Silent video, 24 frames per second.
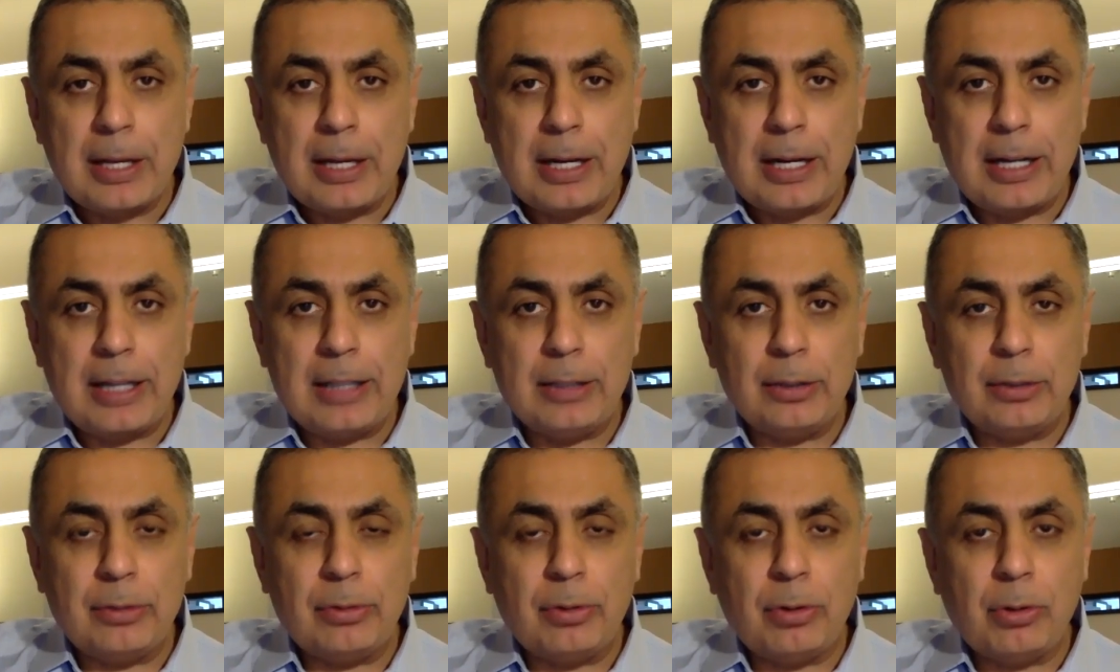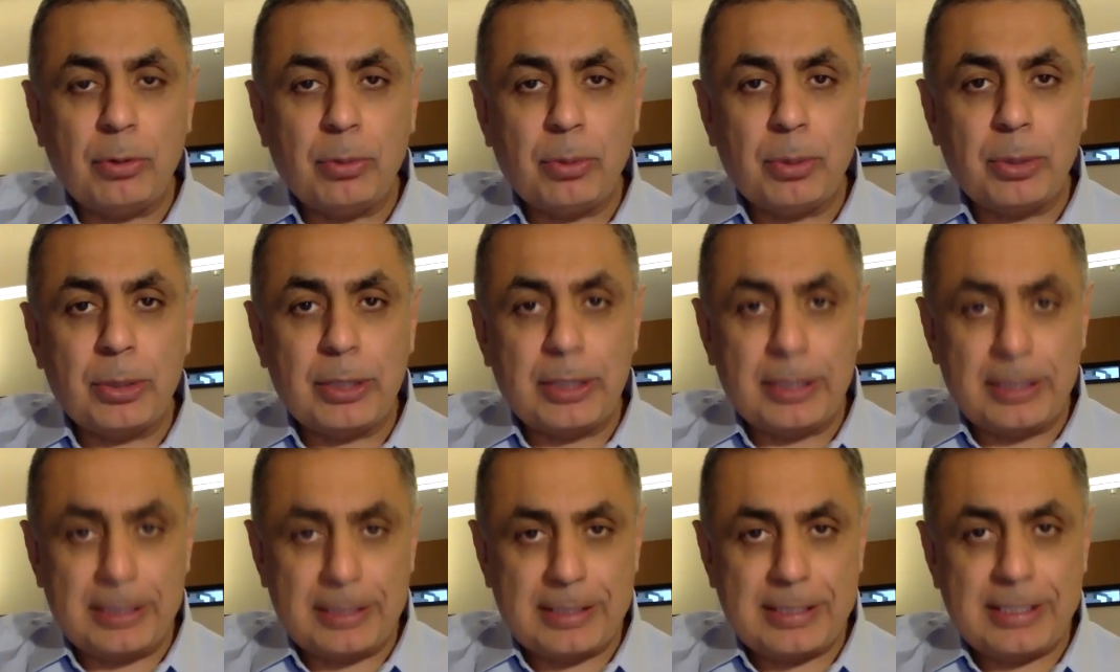I look forward
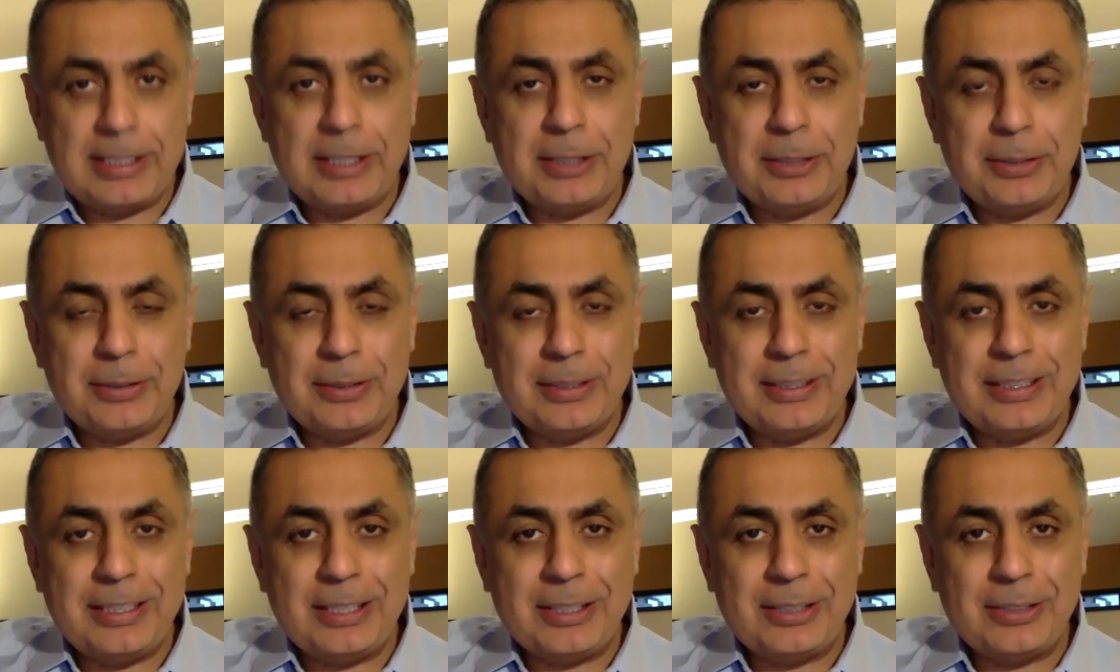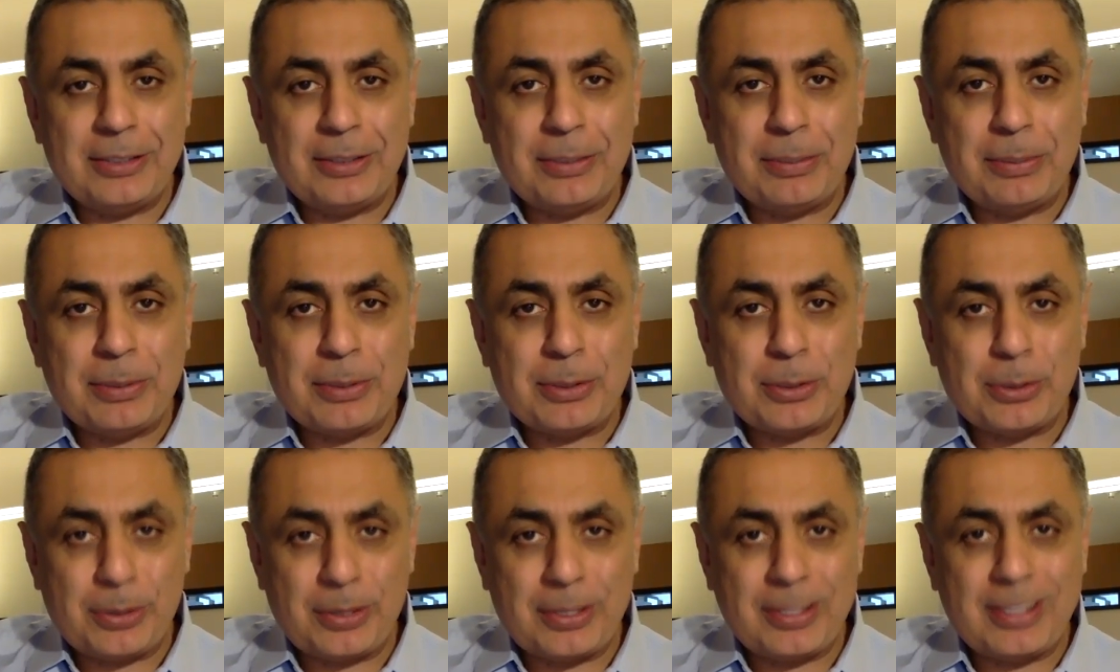in seeing you in the other
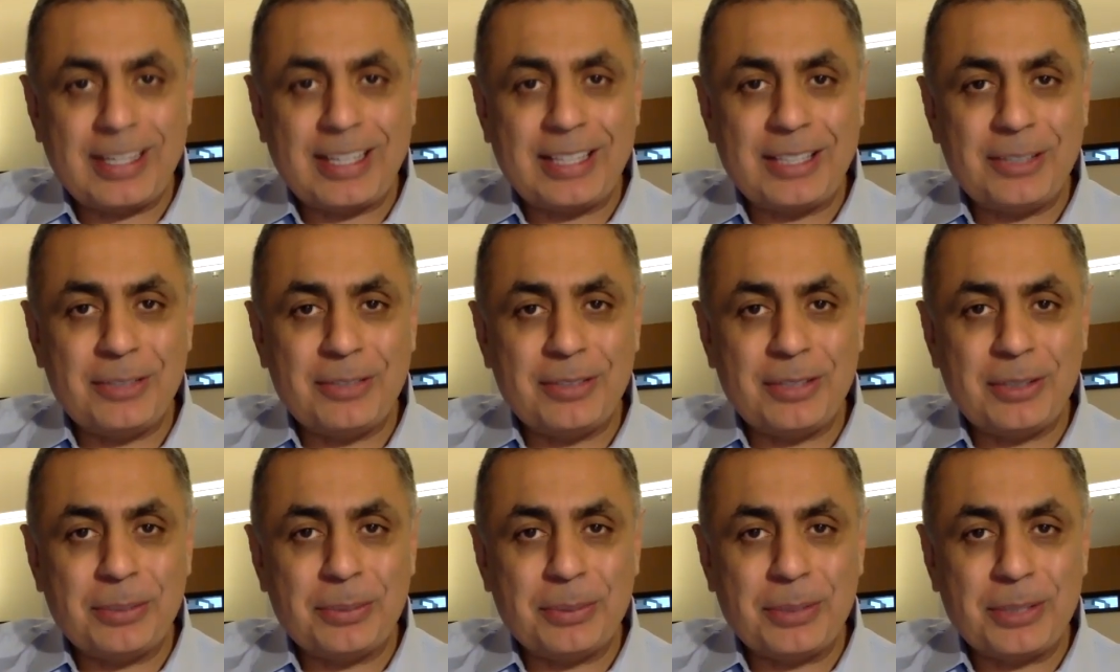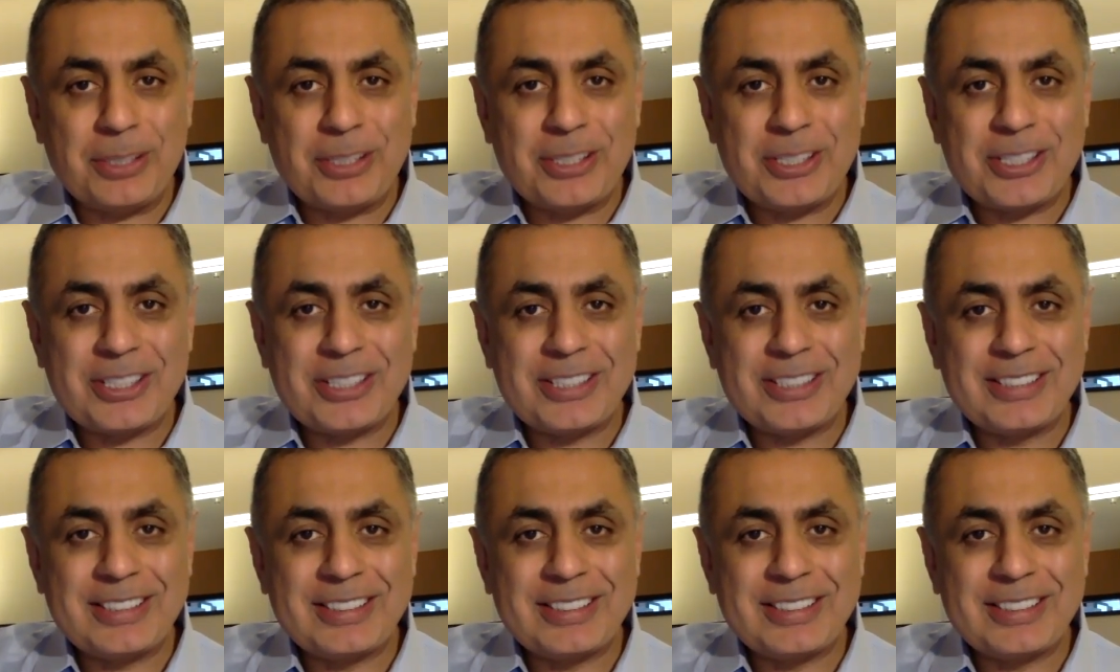episodes. Thank you very much.